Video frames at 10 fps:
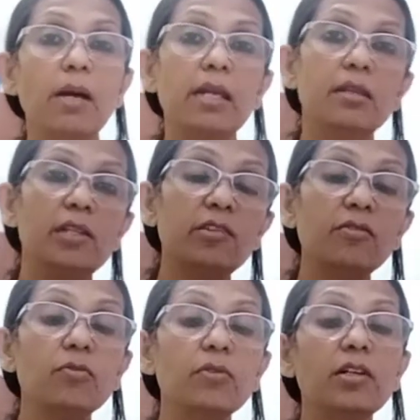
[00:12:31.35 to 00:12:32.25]
by this
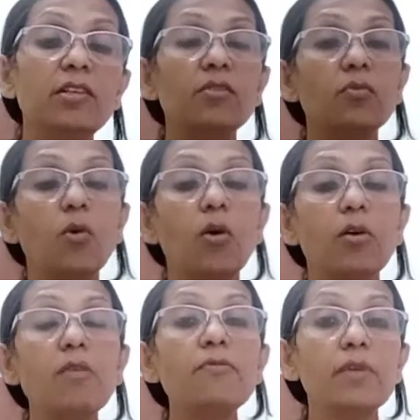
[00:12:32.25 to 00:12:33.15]
first
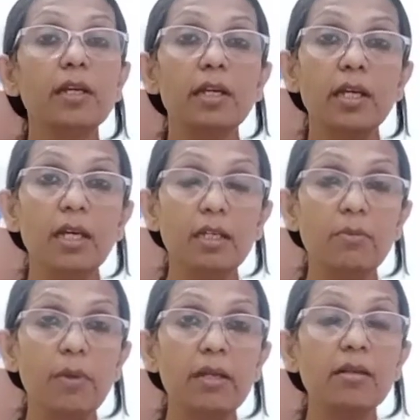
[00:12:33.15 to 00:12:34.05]
war of
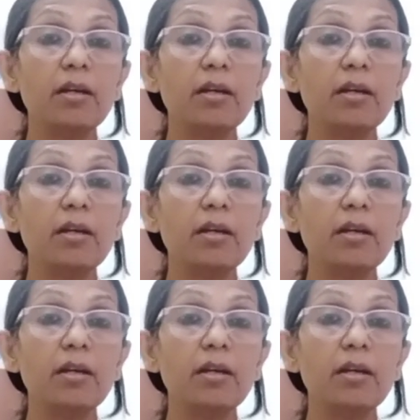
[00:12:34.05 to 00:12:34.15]
independence.